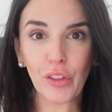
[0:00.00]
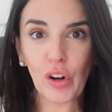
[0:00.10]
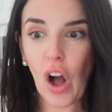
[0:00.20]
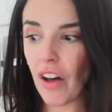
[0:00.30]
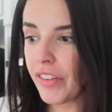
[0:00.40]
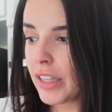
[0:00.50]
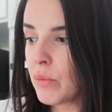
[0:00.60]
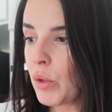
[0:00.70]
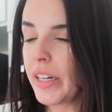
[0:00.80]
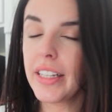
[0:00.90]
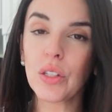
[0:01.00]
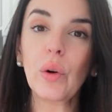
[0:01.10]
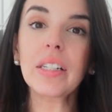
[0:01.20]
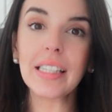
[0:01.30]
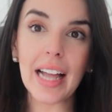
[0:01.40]
their coffee in the mornings,
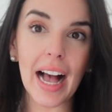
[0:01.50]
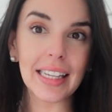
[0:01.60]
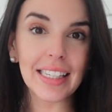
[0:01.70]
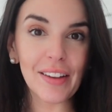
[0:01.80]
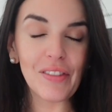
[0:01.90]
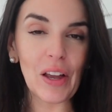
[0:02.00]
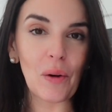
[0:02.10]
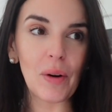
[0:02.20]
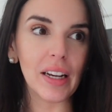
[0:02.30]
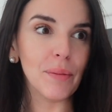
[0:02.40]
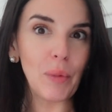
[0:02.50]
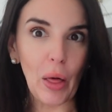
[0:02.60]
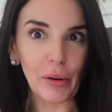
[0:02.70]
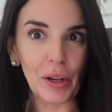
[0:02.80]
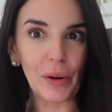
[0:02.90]
or snacks if they don't want to
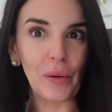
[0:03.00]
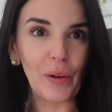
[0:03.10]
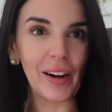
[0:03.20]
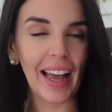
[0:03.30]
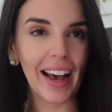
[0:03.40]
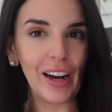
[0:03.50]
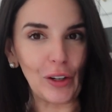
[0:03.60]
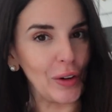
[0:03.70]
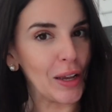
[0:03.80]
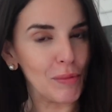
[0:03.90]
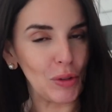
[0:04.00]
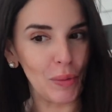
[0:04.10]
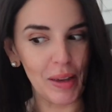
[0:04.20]
bother you or get hungry in between